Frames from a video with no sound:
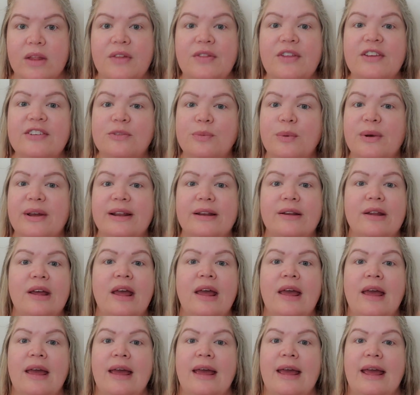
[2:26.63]
This one
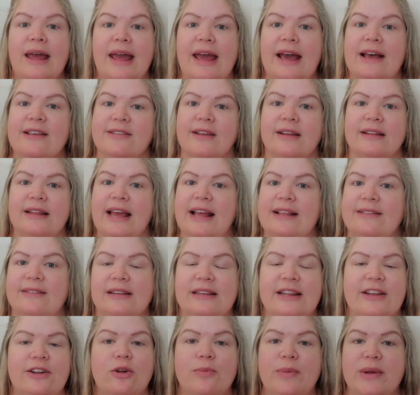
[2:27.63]
has a it's a
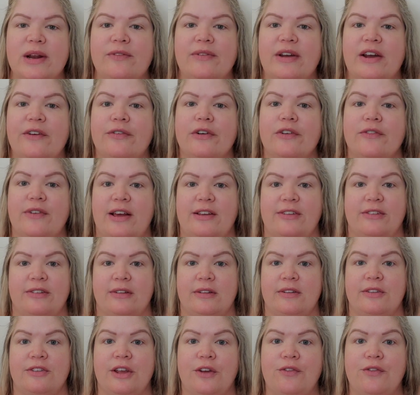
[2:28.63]
little bit of
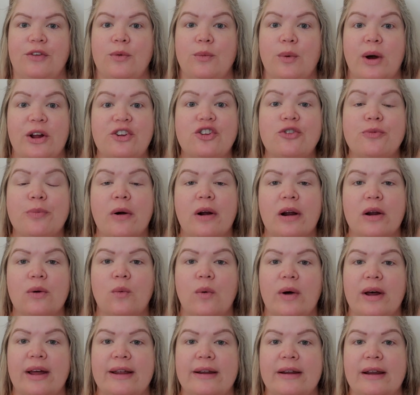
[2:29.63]
effervescence. If you watched part
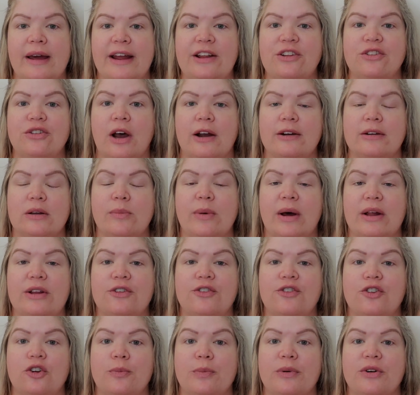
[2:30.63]
one, I talked about
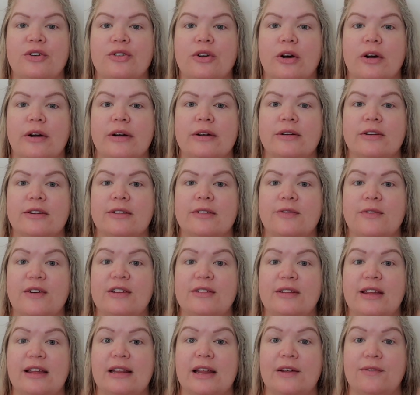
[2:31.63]
Super Tart's
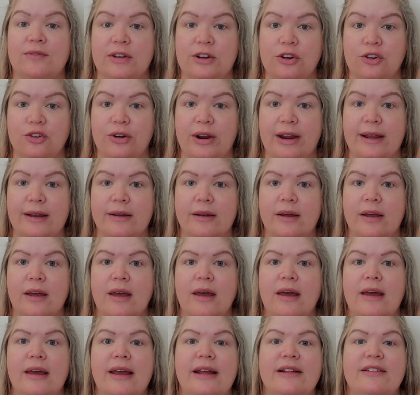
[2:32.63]
fizzy lifting drink.
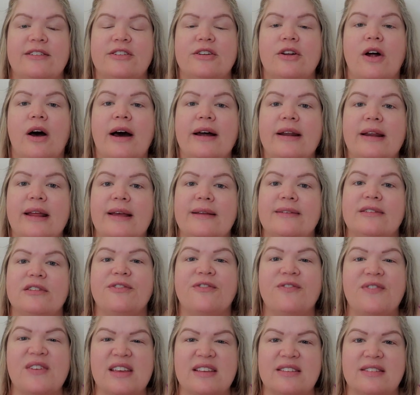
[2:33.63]
It's not as
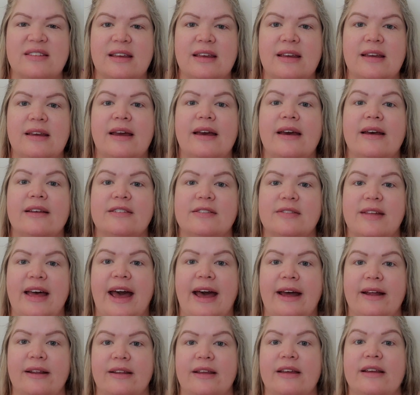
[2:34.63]
fizzy as
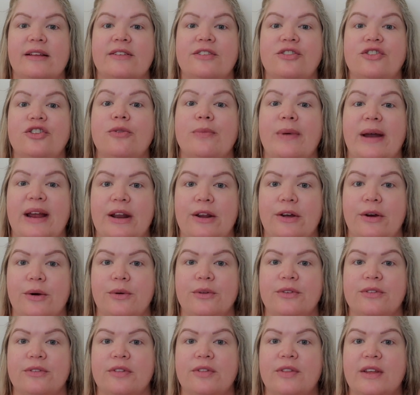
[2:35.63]
that is to my
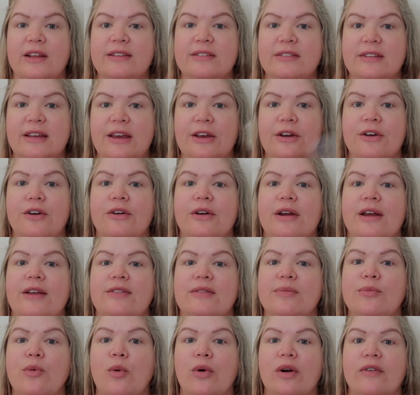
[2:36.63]
nose. This here
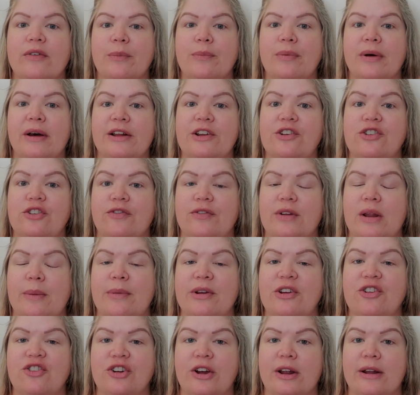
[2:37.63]
is more of a punch of
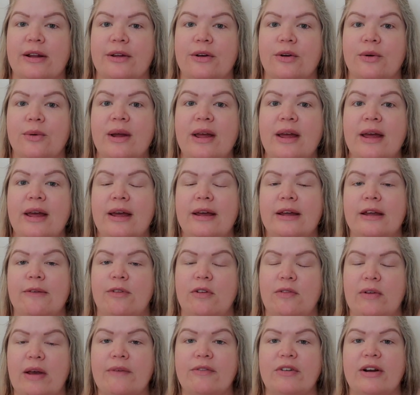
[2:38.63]
limoncello. If
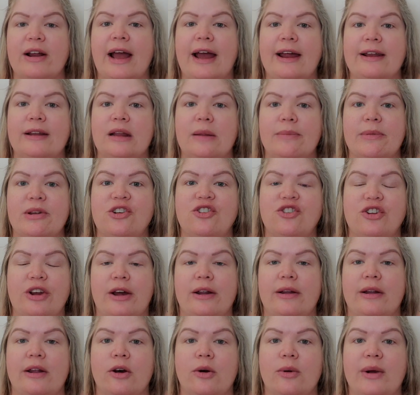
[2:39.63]
you've ever had
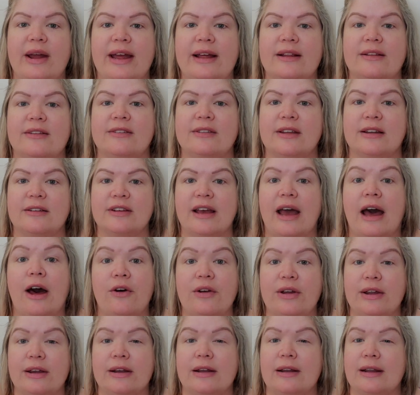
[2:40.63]
limoncello, it's
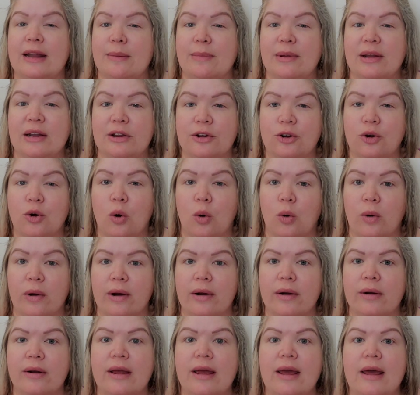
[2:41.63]
Italian lemon
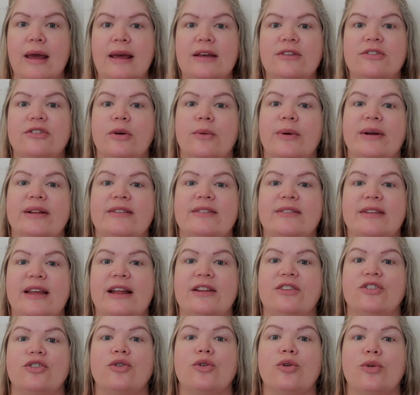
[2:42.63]
liqueur. So it's
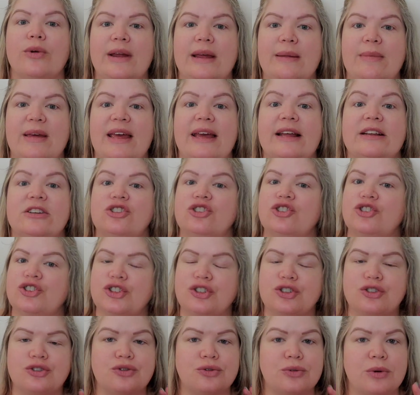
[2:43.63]
it's creamy, it's
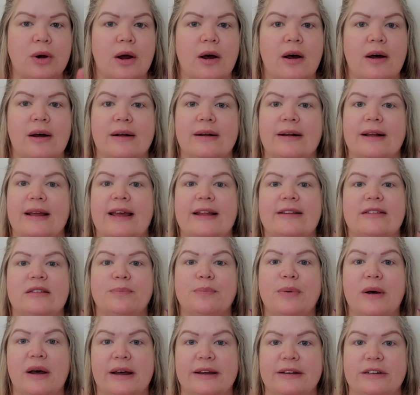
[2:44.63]
strong, it's
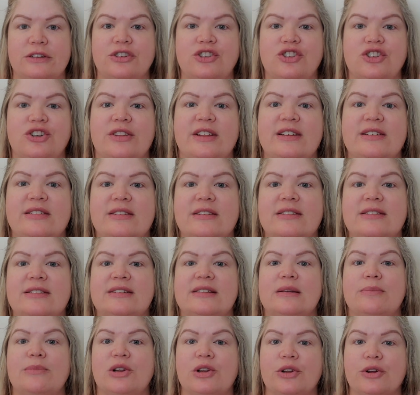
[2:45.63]
punch. This is
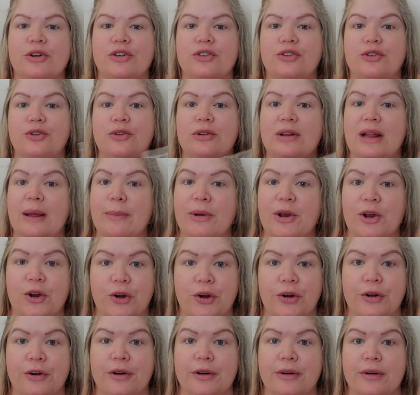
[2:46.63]
similar to lemon
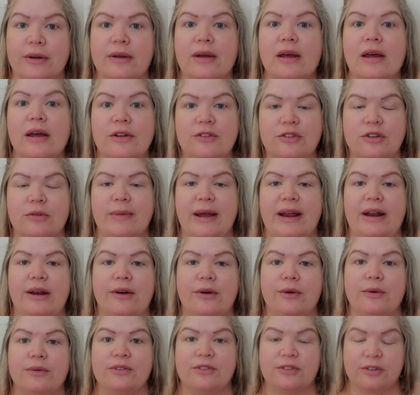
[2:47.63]
curd to my
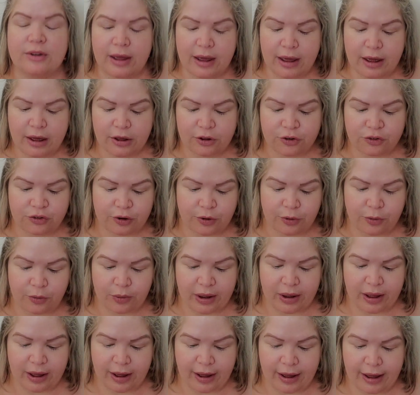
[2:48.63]
nose.
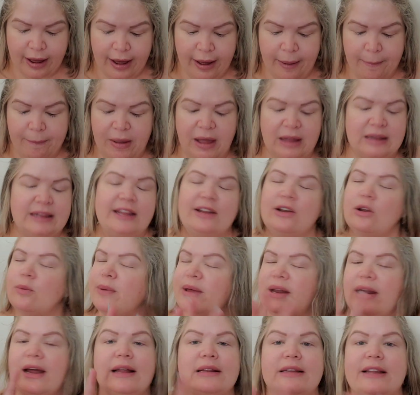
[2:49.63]
So um, a little
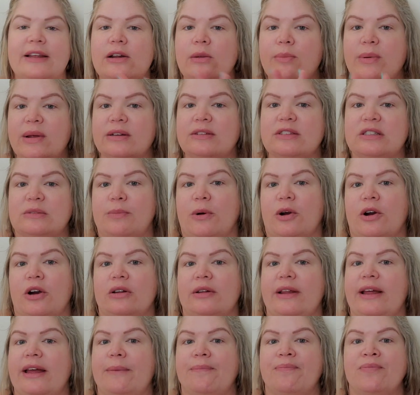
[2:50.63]
bit a little bit of
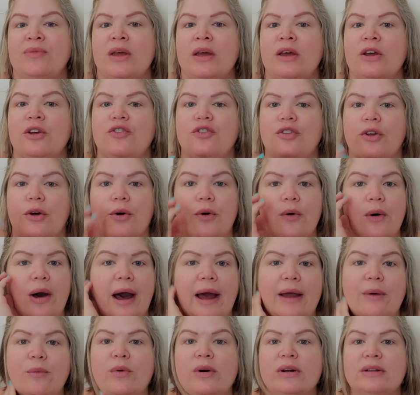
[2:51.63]
sparkling so
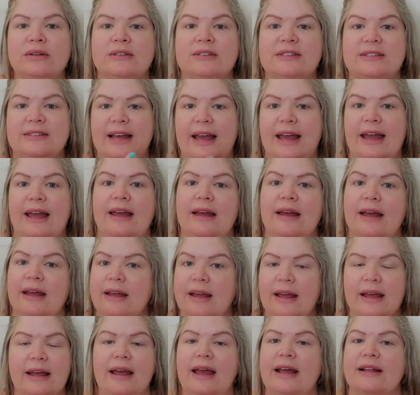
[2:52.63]
i wouldn't say
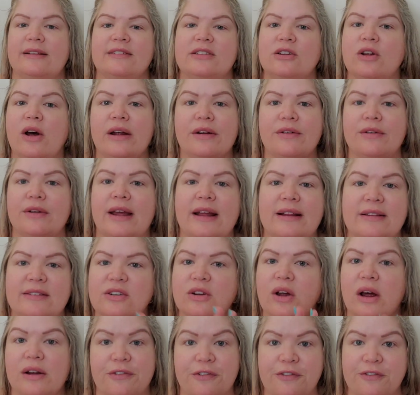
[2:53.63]
it's not it's
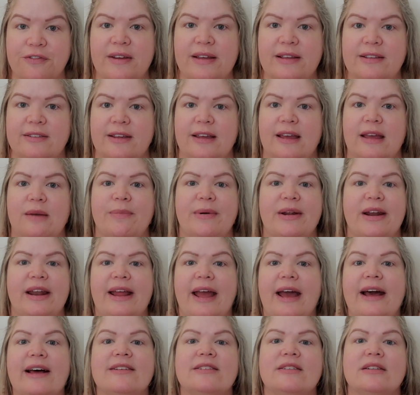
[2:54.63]
not fizzy but it
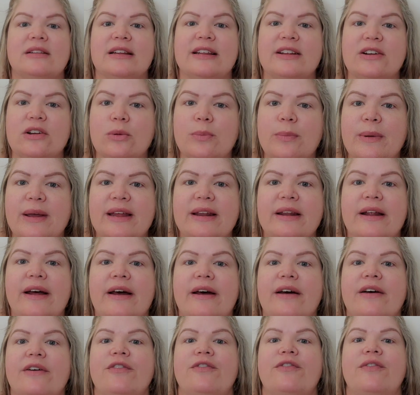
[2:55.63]
has a little bit
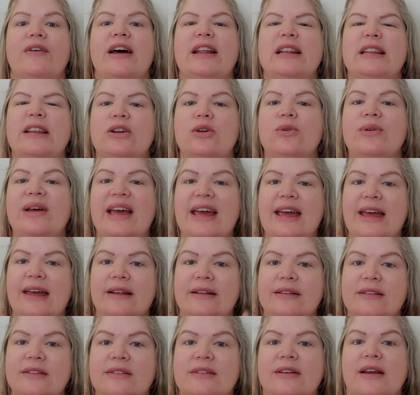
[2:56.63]
of a little
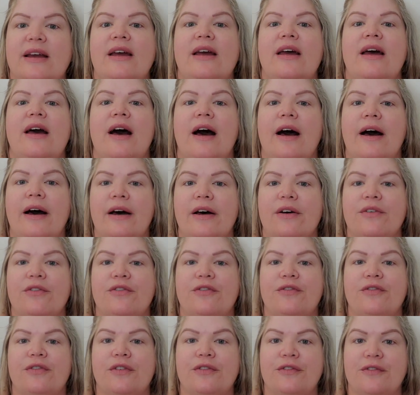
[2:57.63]
hint
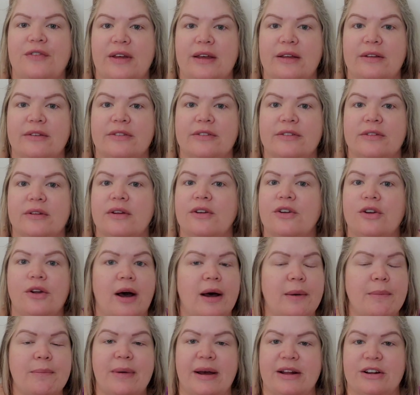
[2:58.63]
of fizz
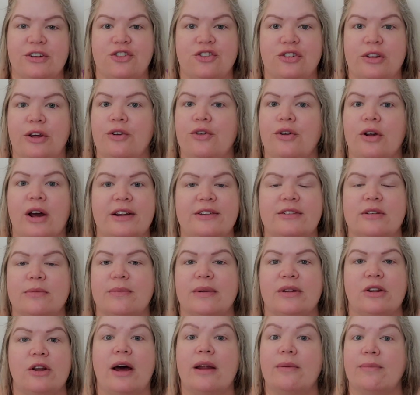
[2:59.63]
not much though not
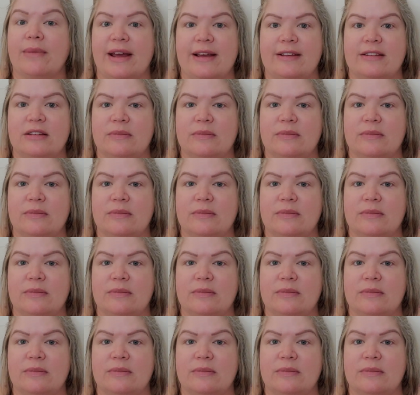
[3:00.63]
to not my